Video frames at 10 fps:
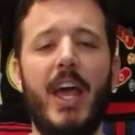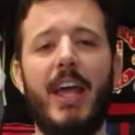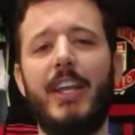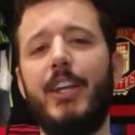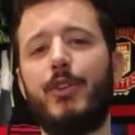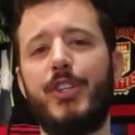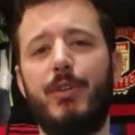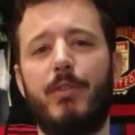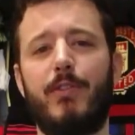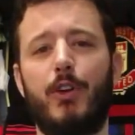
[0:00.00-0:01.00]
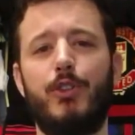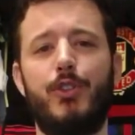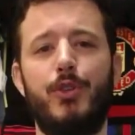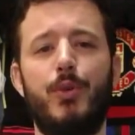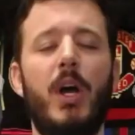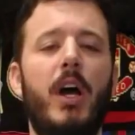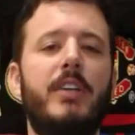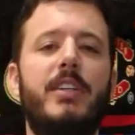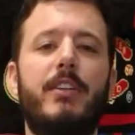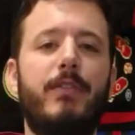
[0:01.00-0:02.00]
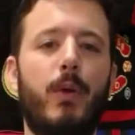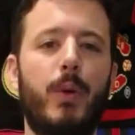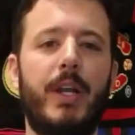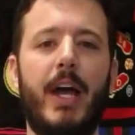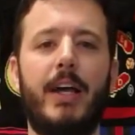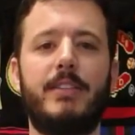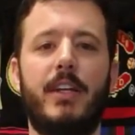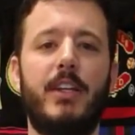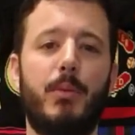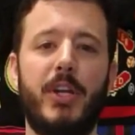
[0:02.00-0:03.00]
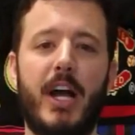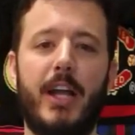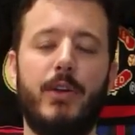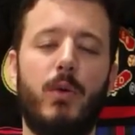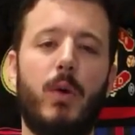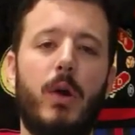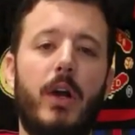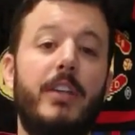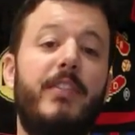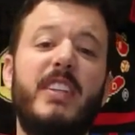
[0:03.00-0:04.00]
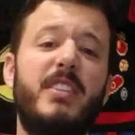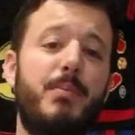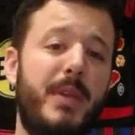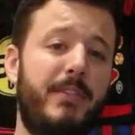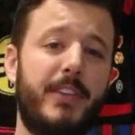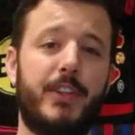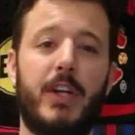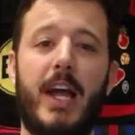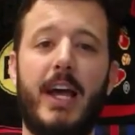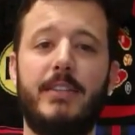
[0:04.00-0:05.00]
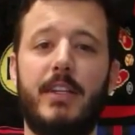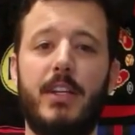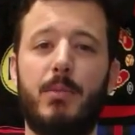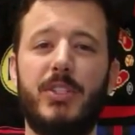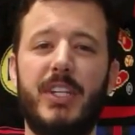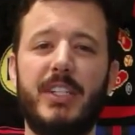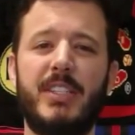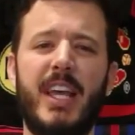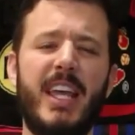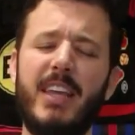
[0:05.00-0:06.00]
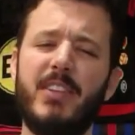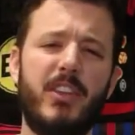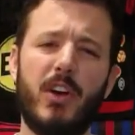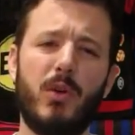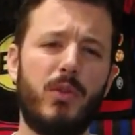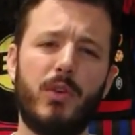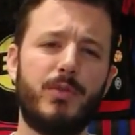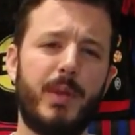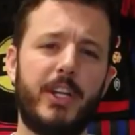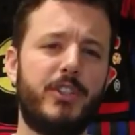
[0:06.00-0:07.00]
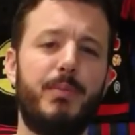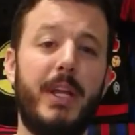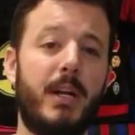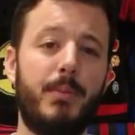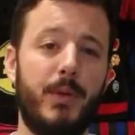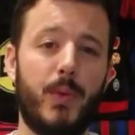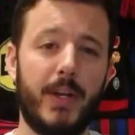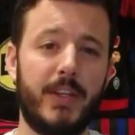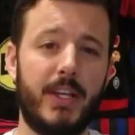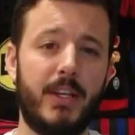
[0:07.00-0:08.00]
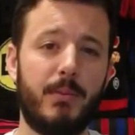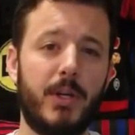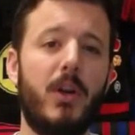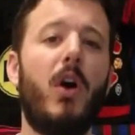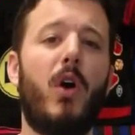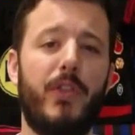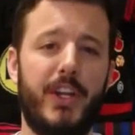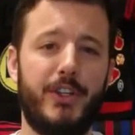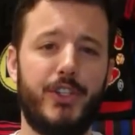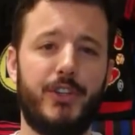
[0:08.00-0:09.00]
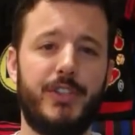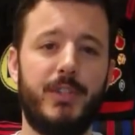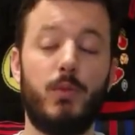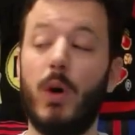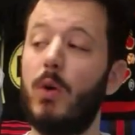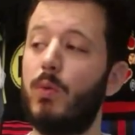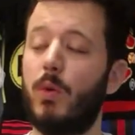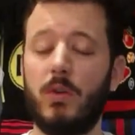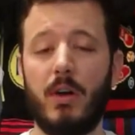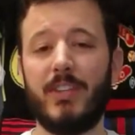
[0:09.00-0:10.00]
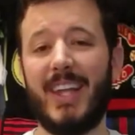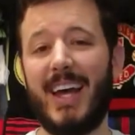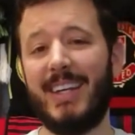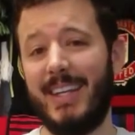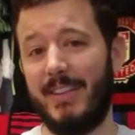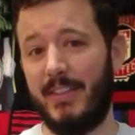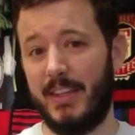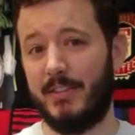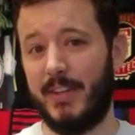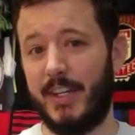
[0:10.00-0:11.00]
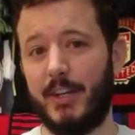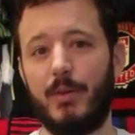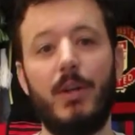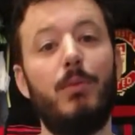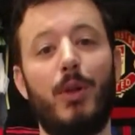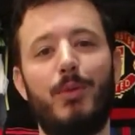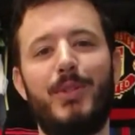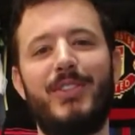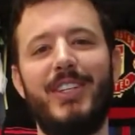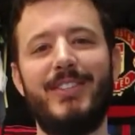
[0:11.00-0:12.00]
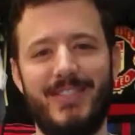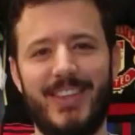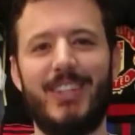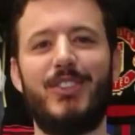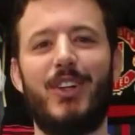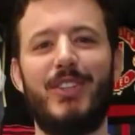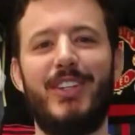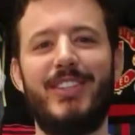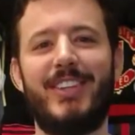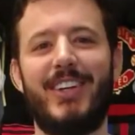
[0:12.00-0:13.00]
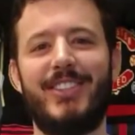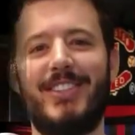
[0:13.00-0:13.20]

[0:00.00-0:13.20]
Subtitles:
and he or she refers to a center forward as a number 9 or a defensive midfielder as a number 6, even though those players may not be wearing that number on their jersey? Well, we'll cover that in this video. Pull up a seat and let's start the discussion.